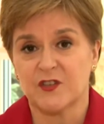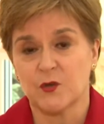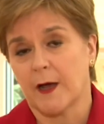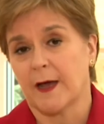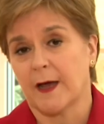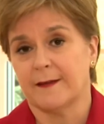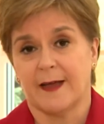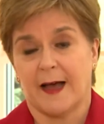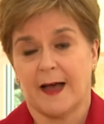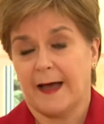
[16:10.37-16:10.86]
so
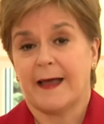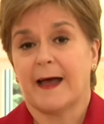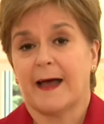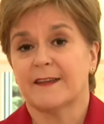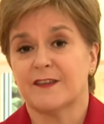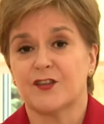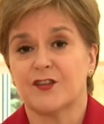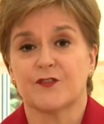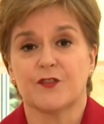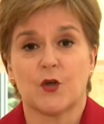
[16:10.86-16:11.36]
I
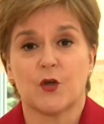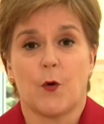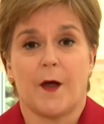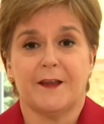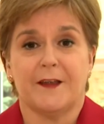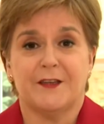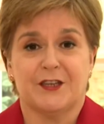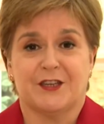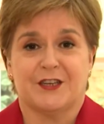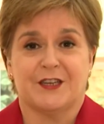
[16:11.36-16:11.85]
answered the
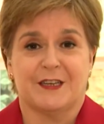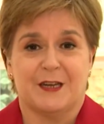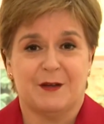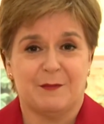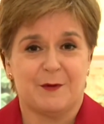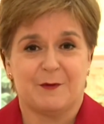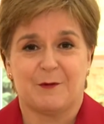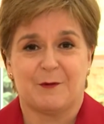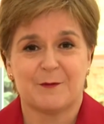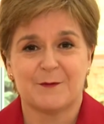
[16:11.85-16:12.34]
question
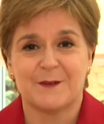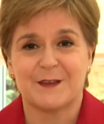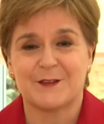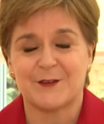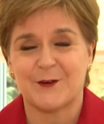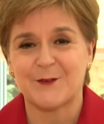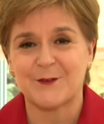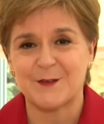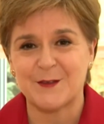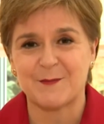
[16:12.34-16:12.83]
about what we
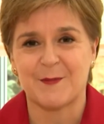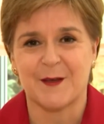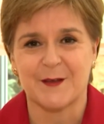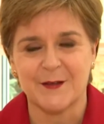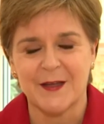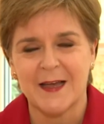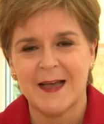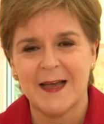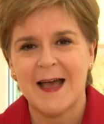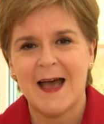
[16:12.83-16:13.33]
talked
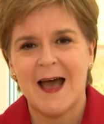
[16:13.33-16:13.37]
about.